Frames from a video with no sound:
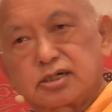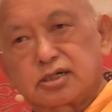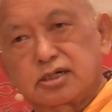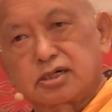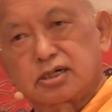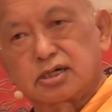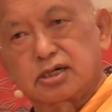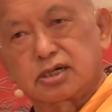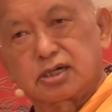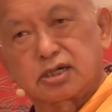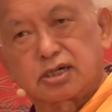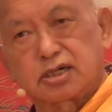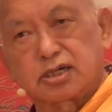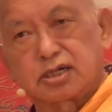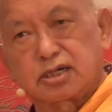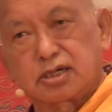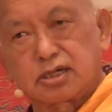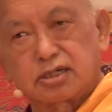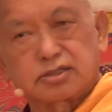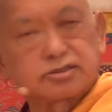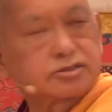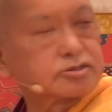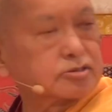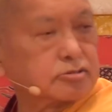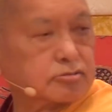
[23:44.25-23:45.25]

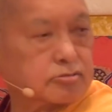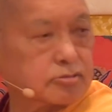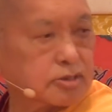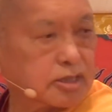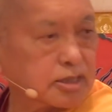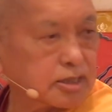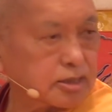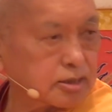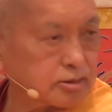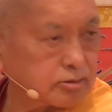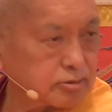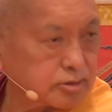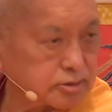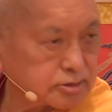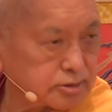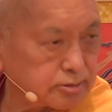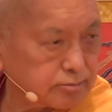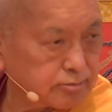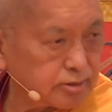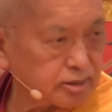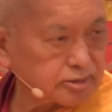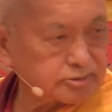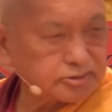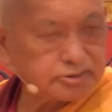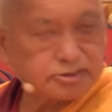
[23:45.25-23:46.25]
where the
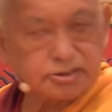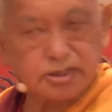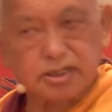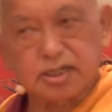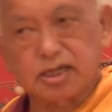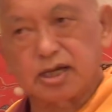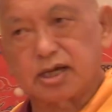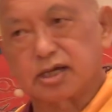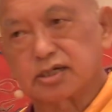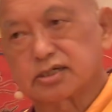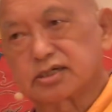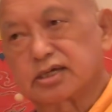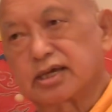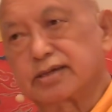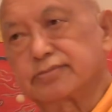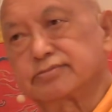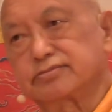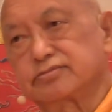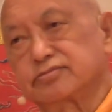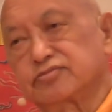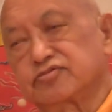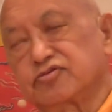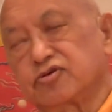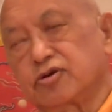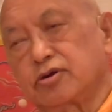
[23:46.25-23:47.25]
monks here
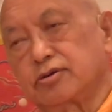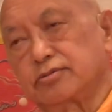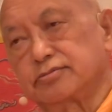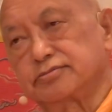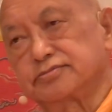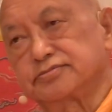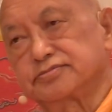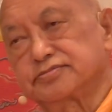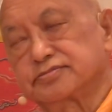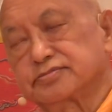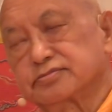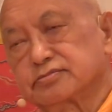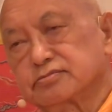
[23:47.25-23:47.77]
came from,